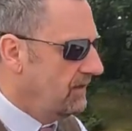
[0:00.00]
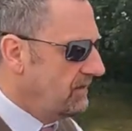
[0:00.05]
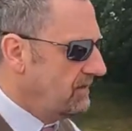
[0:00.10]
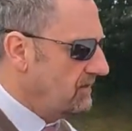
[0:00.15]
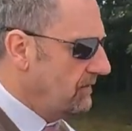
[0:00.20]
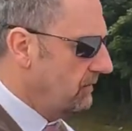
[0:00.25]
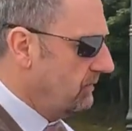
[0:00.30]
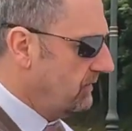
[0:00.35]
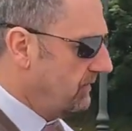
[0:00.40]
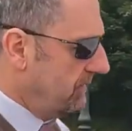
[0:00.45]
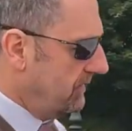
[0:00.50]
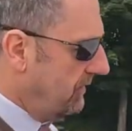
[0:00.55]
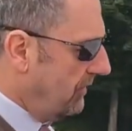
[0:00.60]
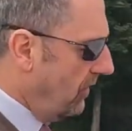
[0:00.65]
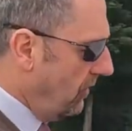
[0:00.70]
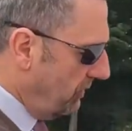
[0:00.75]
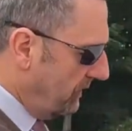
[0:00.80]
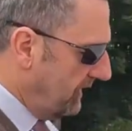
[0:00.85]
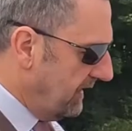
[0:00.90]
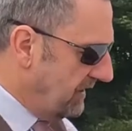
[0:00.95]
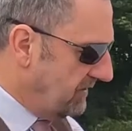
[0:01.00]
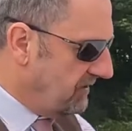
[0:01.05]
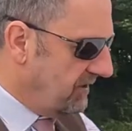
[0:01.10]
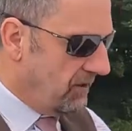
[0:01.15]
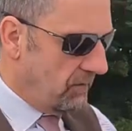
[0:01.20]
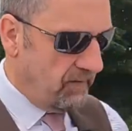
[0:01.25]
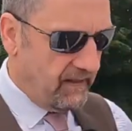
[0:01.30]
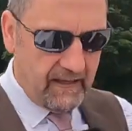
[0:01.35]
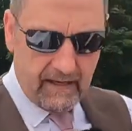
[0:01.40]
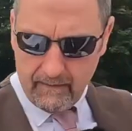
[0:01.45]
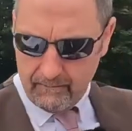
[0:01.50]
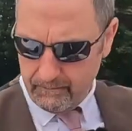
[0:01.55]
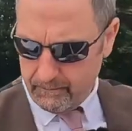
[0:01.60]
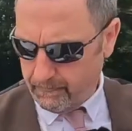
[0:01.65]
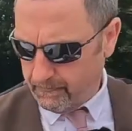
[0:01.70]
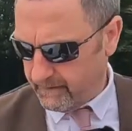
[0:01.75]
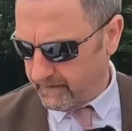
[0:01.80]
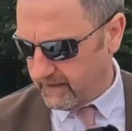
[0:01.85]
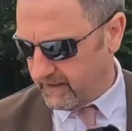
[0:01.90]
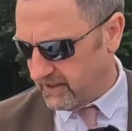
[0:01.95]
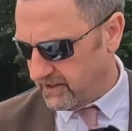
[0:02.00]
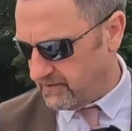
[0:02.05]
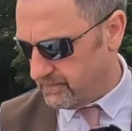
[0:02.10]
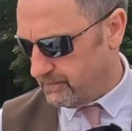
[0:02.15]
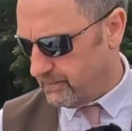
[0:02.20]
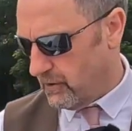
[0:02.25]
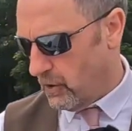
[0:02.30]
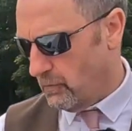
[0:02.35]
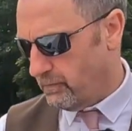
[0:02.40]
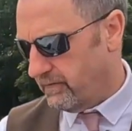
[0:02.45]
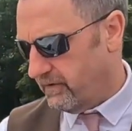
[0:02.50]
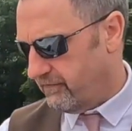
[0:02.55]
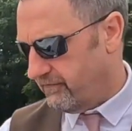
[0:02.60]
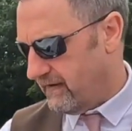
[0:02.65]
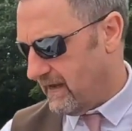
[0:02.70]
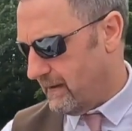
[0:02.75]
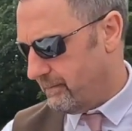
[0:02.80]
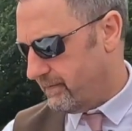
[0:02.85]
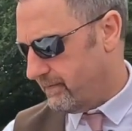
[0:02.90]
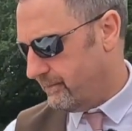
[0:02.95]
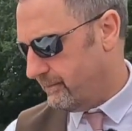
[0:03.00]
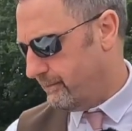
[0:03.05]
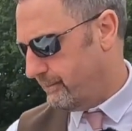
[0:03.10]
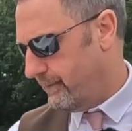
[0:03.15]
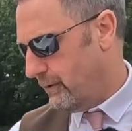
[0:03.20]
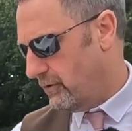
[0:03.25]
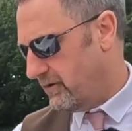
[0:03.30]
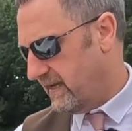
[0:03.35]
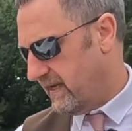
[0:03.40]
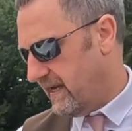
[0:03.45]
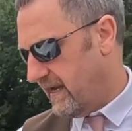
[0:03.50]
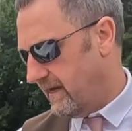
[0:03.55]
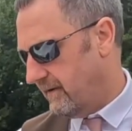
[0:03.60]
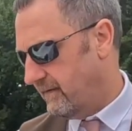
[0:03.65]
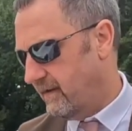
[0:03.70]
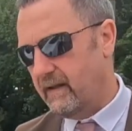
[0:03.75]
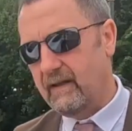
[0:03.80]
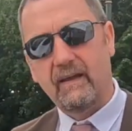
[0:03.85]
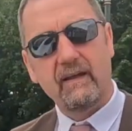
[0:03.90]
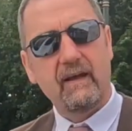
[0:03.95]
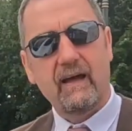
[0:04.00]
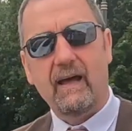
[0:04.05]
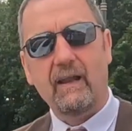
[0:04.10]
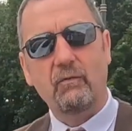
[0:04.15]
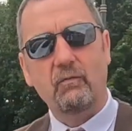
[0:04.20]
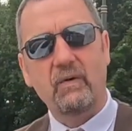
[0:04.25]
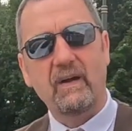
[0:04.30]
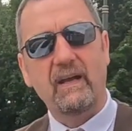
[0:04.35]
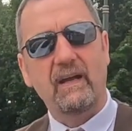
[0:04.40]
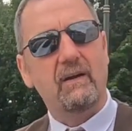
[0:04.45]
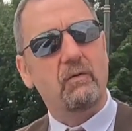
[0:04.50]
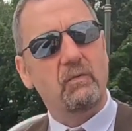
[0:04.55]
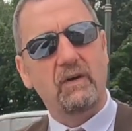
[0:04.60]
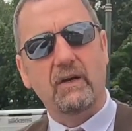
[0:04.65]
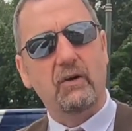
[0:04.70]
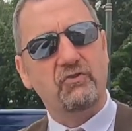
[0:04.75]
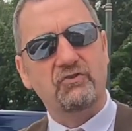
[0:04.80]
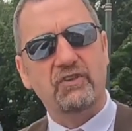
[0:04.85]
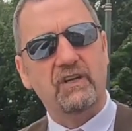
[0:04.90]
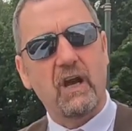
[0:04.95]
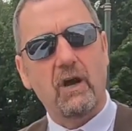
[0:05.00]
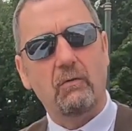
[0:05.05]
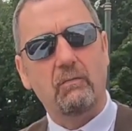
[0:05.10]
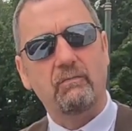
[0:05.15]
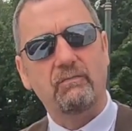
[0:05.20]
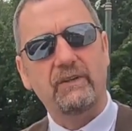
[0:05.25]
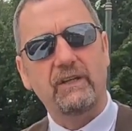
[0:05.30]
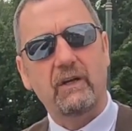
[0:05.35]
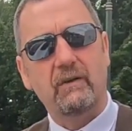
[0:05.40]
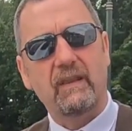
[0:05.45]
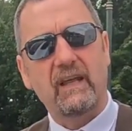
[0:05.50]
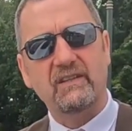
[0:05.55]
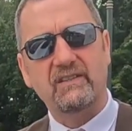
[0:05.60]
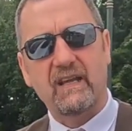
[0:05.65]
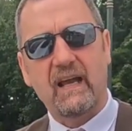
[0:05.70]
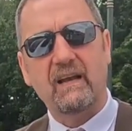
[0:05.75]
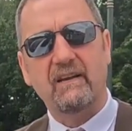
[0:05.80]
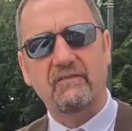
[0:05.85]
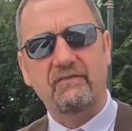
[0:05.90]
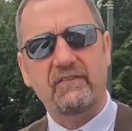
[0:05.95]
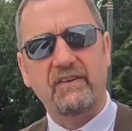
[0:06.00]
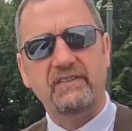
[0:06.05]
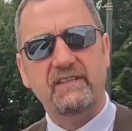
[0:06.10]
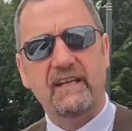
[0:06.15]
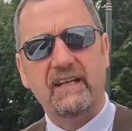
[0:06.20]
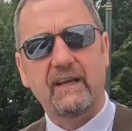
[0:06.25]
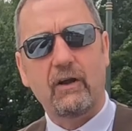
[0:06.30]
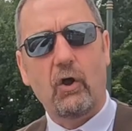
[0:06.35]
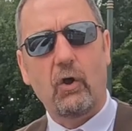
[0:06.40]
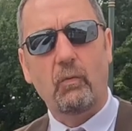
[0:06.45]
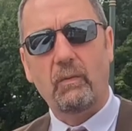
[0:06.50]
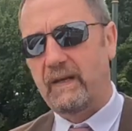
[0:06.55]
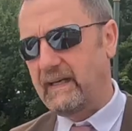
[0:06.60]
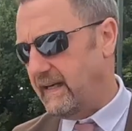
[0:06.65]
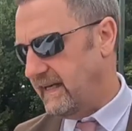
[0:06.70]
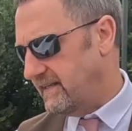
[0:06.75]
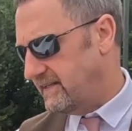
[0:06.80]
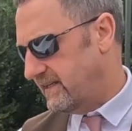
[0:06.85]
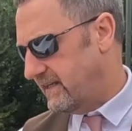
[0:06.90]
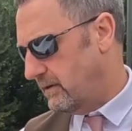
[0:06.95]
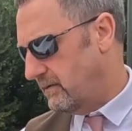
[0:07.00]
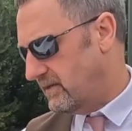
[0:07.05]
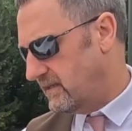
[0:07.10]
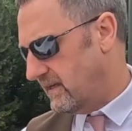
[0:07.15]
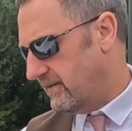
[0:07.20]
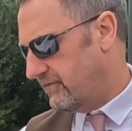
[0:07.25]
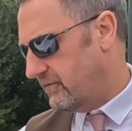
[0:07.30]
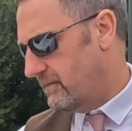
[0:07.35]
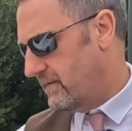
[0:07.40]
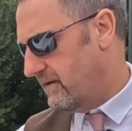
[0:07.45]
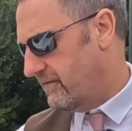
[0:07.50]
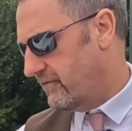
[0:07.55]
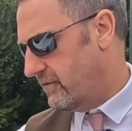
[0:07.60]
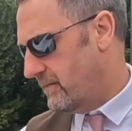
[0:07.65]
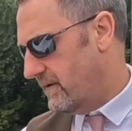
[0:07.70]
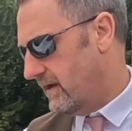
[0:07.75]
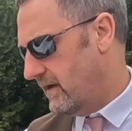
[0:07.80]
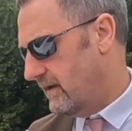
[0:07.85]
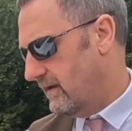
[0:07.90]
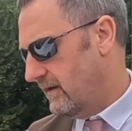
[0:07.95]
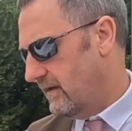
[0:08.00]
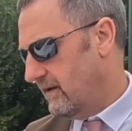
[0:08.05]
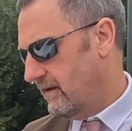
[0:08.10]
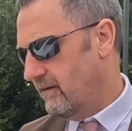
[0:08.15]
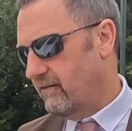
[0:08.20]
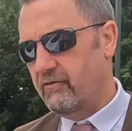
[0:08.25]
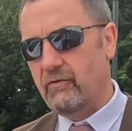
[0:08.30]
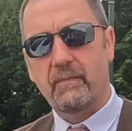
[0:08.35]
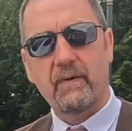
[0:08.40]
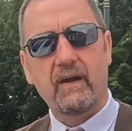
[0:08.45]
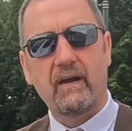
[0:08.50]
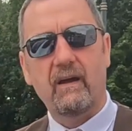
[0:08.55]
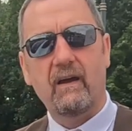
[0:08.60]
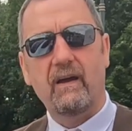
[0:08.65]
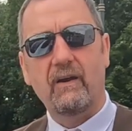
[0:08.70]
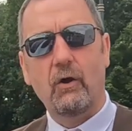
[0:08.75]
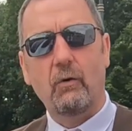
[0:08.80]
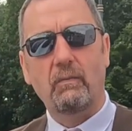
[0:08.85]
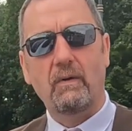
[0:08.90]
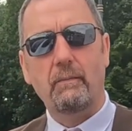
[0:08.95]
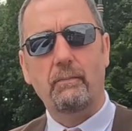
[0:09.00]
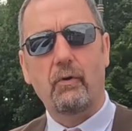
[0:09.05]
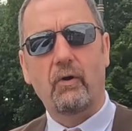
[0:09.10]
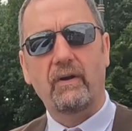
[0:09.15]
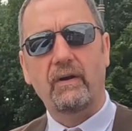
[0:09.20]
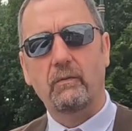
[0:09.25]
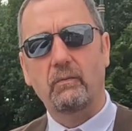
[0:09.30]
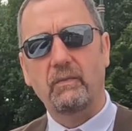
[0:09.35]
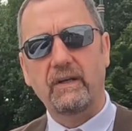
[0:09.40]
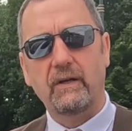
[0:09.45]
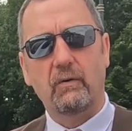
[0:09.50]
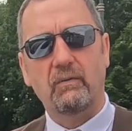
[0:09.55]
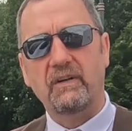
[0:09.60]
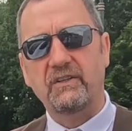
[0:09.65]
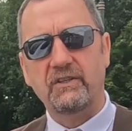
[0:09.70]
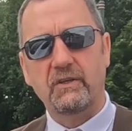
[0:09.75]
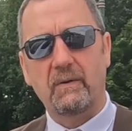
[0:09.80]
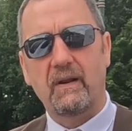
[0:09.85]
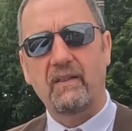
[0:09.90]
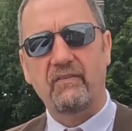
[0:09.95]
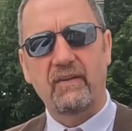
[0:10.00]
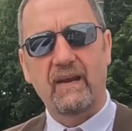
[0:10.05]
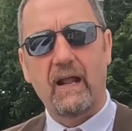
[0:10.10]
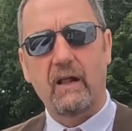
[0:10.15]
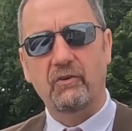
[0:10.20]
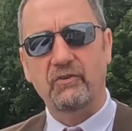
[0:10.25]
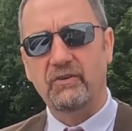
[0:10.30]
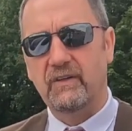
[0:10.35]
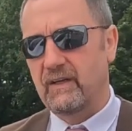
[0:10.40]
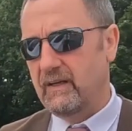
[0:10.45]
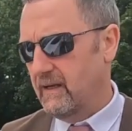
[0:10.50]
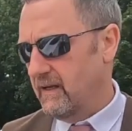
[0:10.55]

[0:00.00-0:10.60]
So all we need to do with that is open a flap, plug it in, and we're good to go. You know, that's that physically all we need to do is from an opening point. We don't need to do anything else.